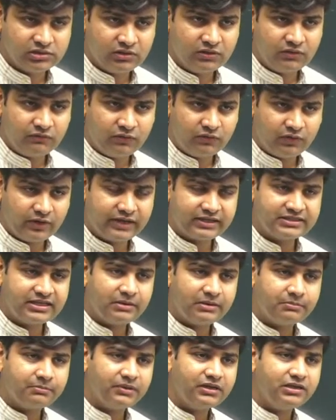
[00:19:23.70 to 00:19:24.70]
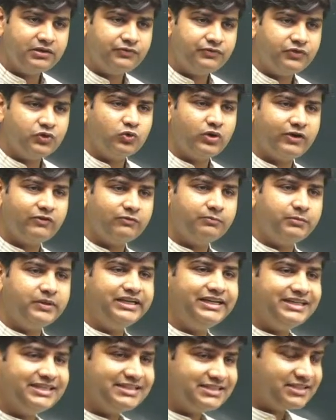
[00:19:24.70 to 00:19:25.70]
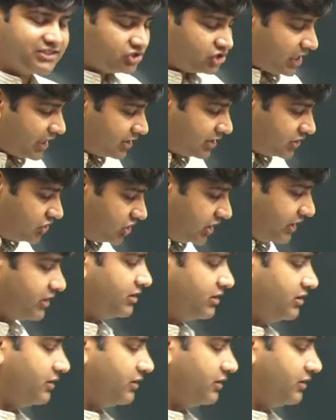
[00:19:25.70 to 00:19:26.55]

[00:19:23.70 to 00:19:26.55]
For example, if you have been discharging